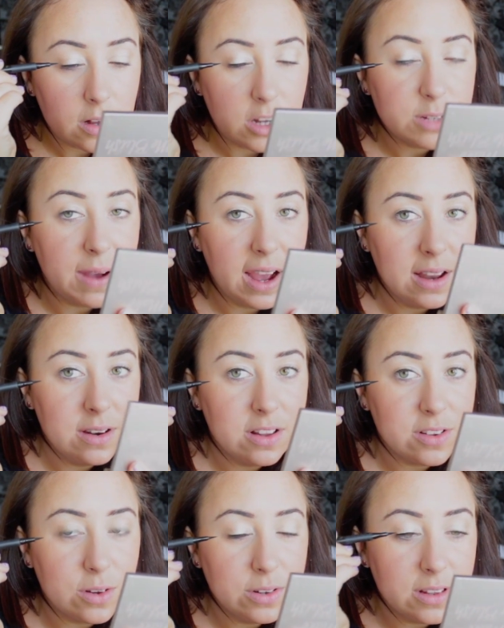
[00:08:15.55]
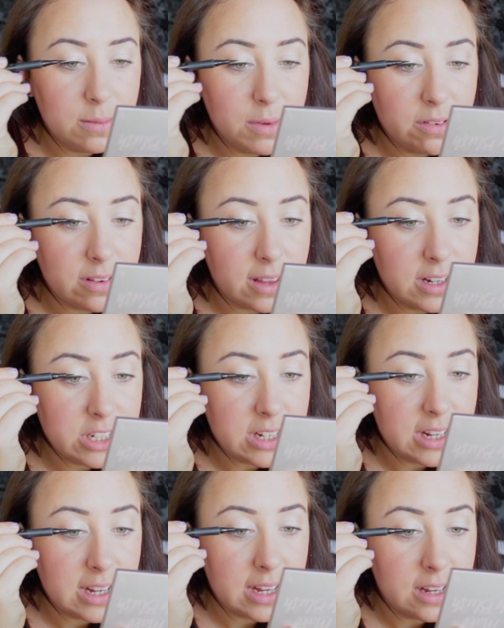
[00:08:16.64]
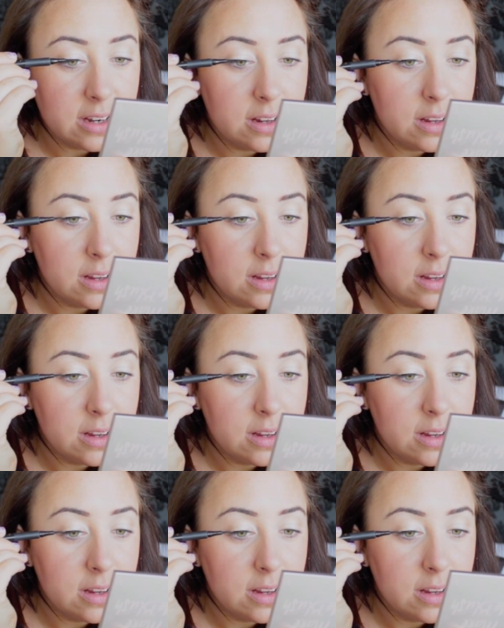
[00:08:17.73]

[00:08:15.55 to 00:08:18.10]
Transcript: Gosh, my hand that's holding the mirror is like shaking.